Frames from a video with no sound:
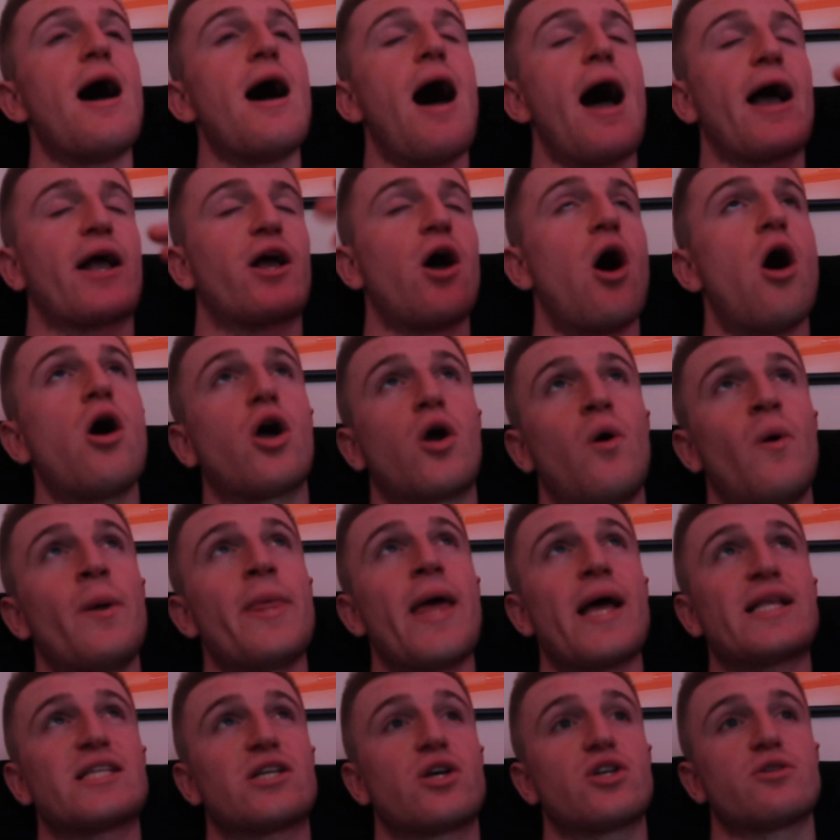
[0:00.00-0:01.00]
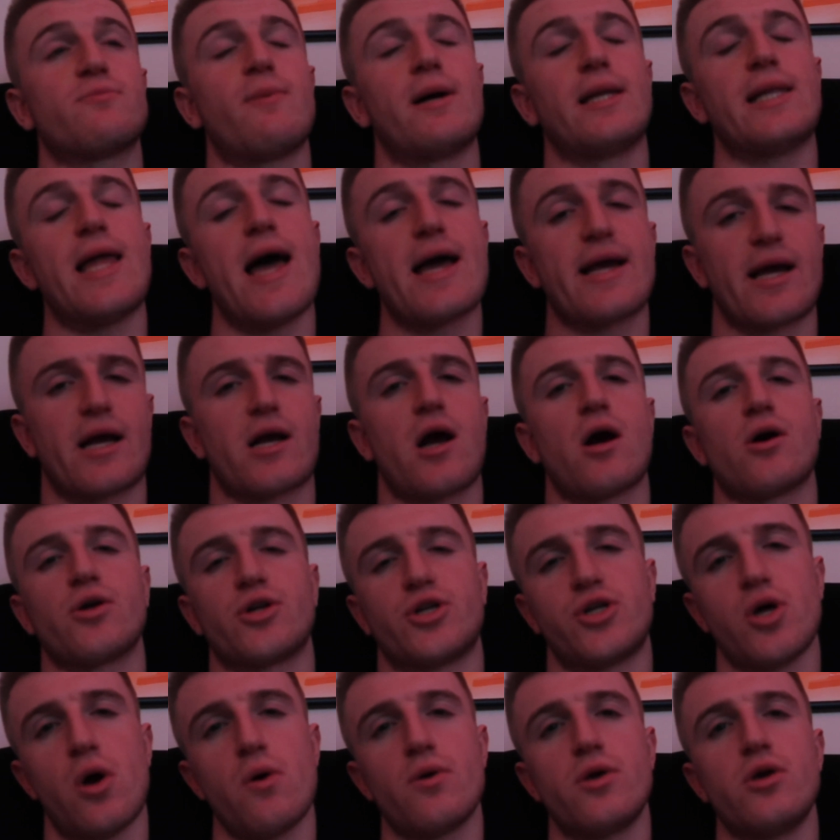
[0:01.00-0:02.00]
I can't go in the attic because of my leg, I can't
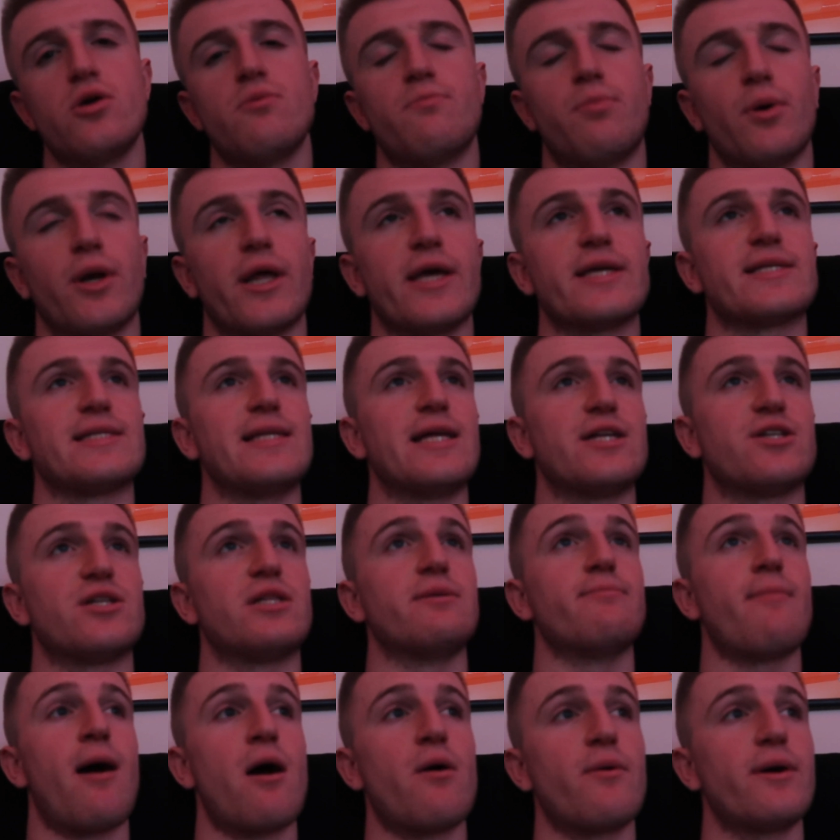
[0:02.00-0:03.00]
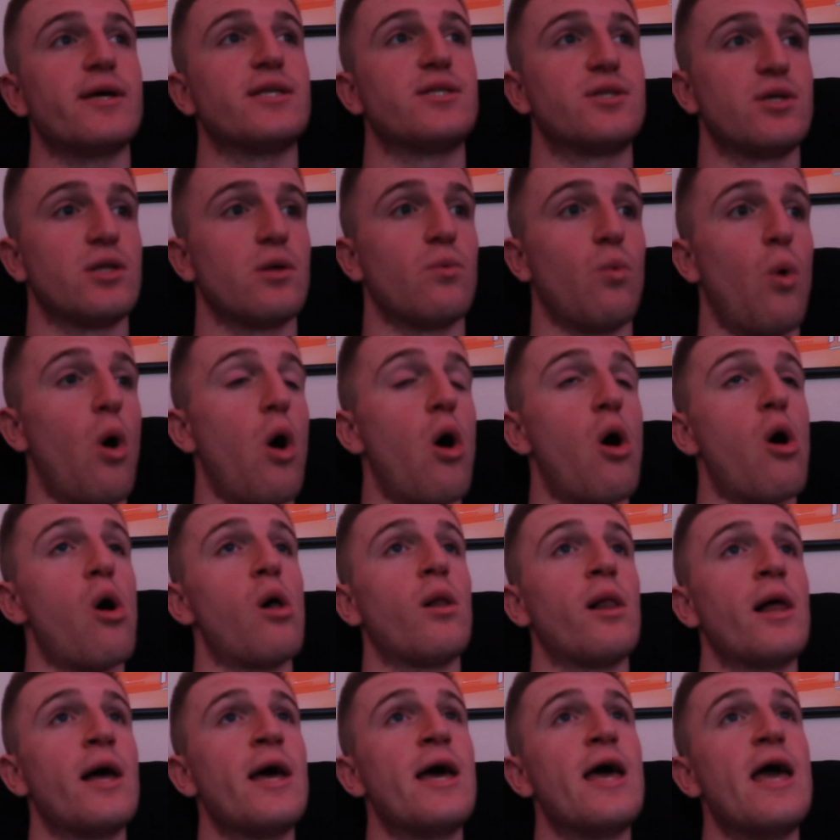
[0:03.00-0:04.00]
show you, but it's literally mounted to the
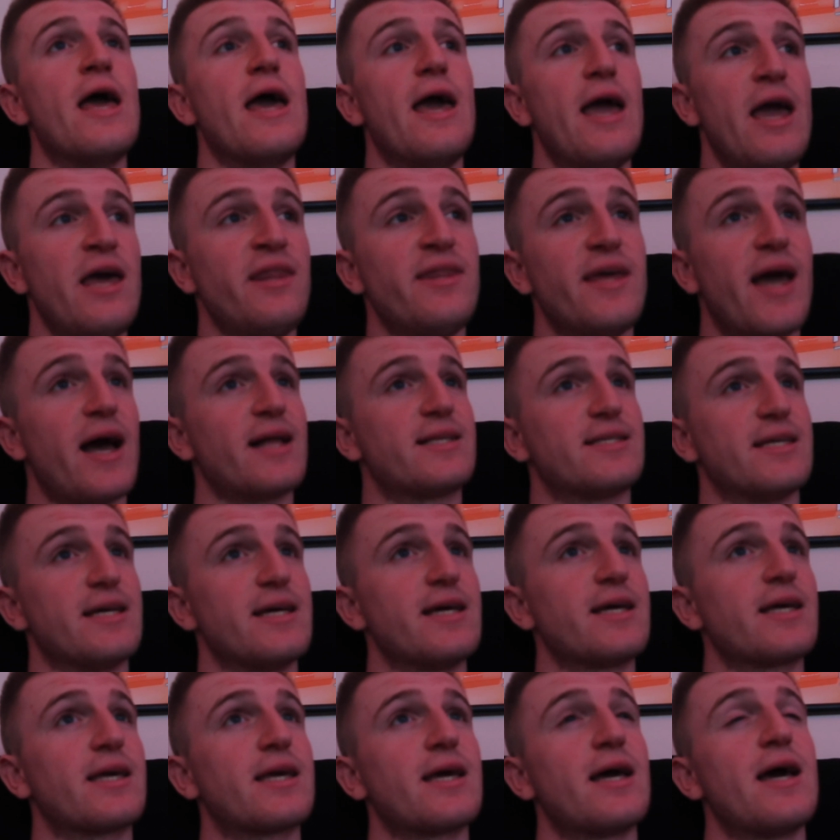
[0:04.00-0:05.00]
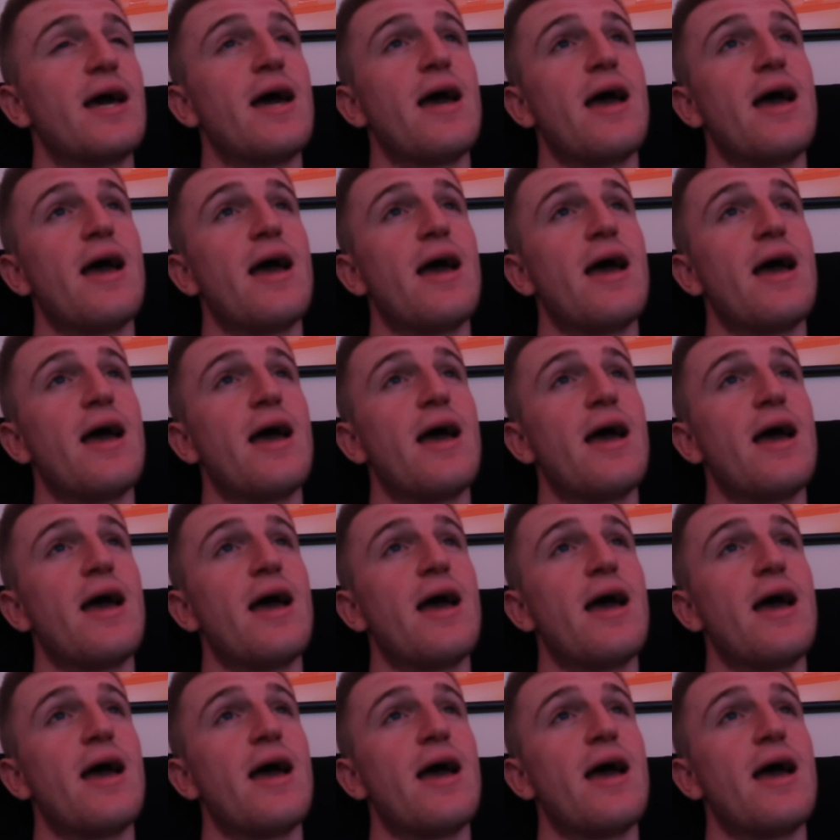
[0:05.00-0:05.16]
wall in the attic,